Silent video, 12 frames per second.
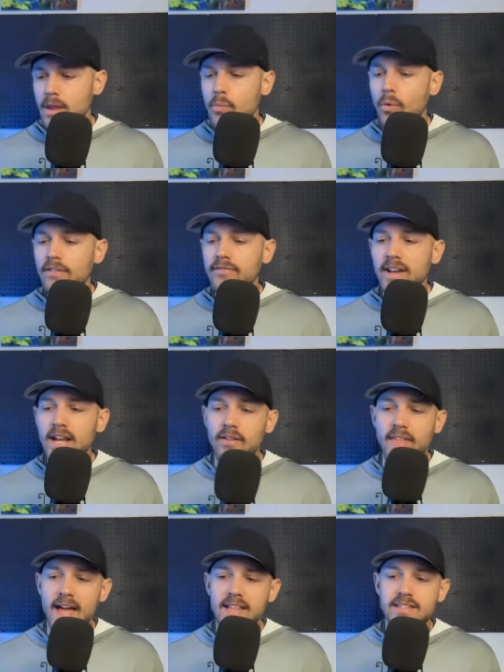one
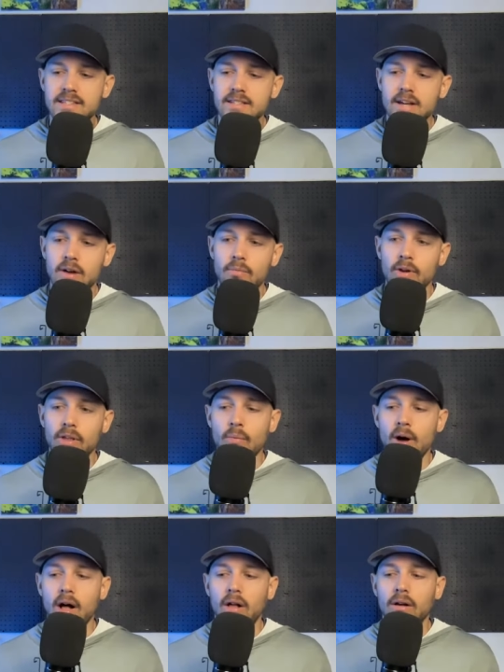video that's done really
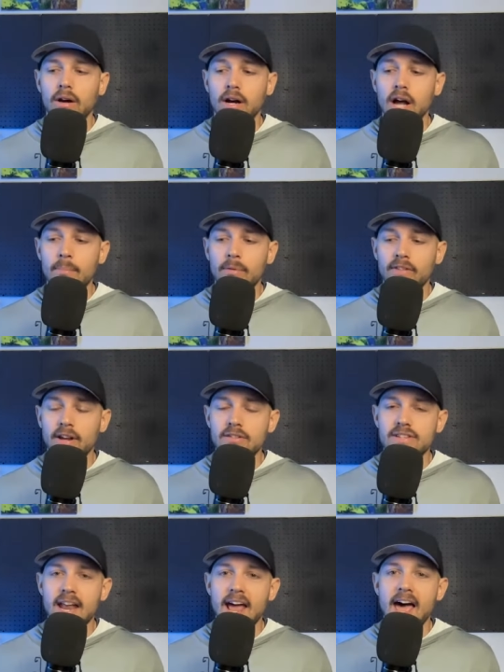well, or a couple
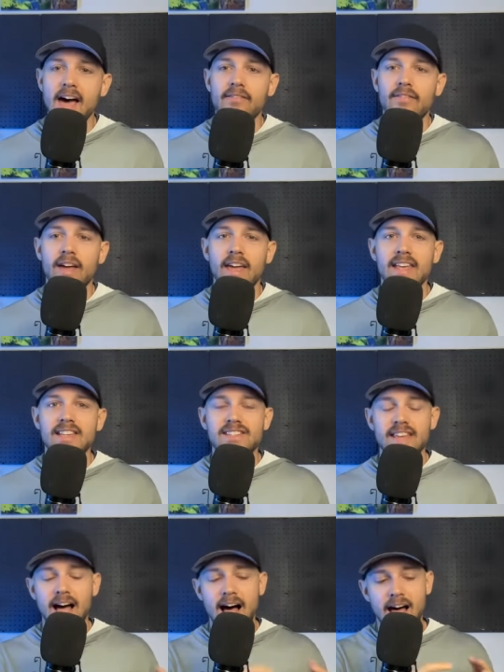videos that have,
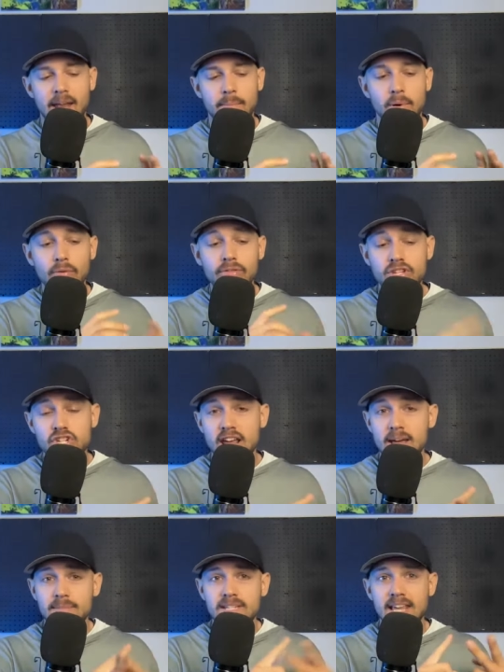is on both the
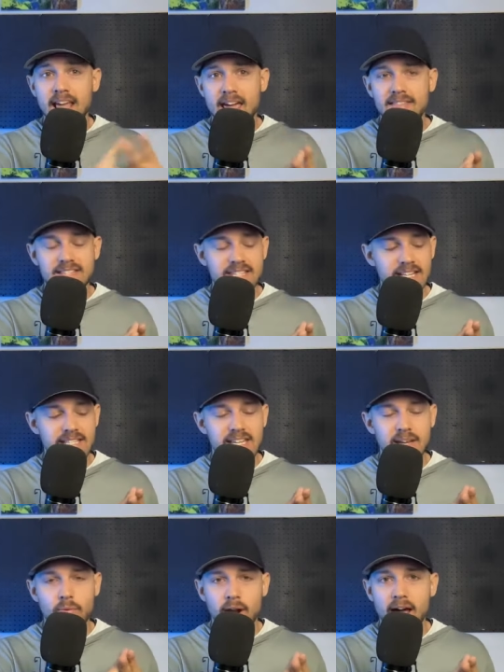JMT and the
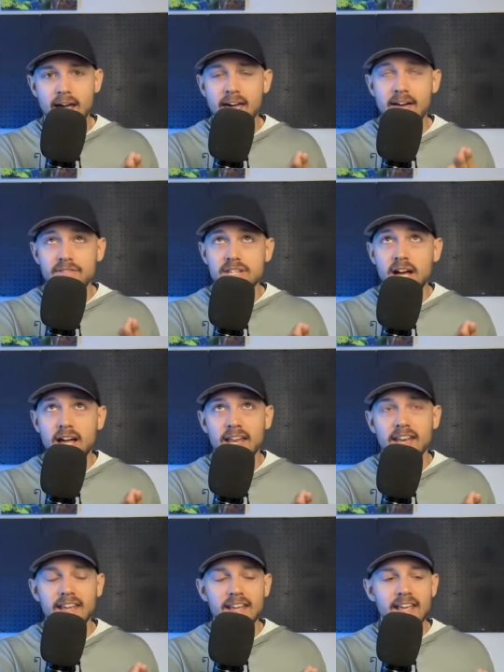CT. What I have
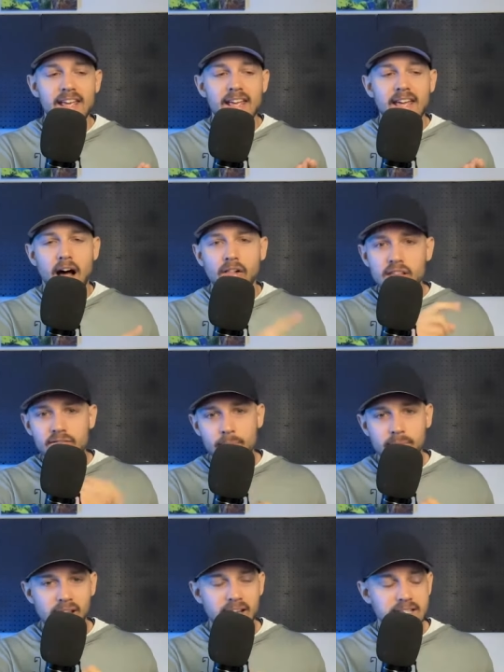done, I'll leave
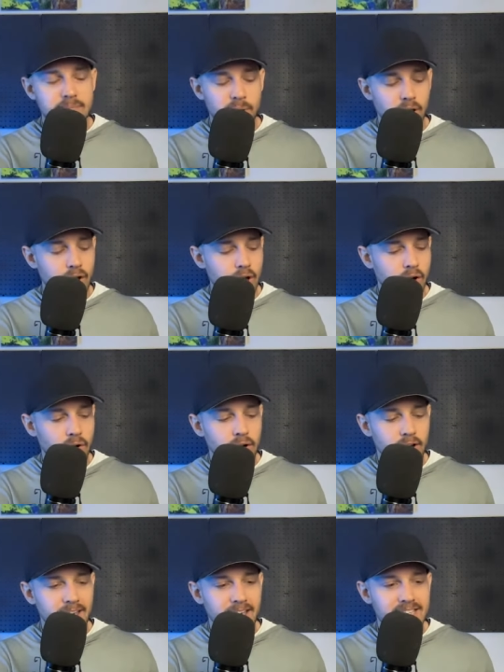them linked
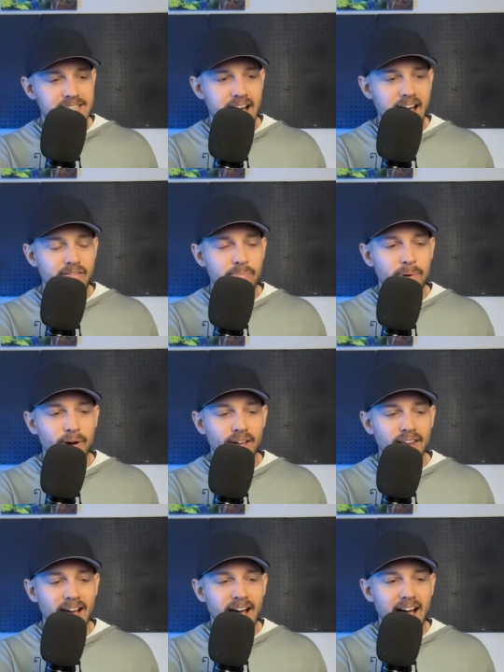below, is I've put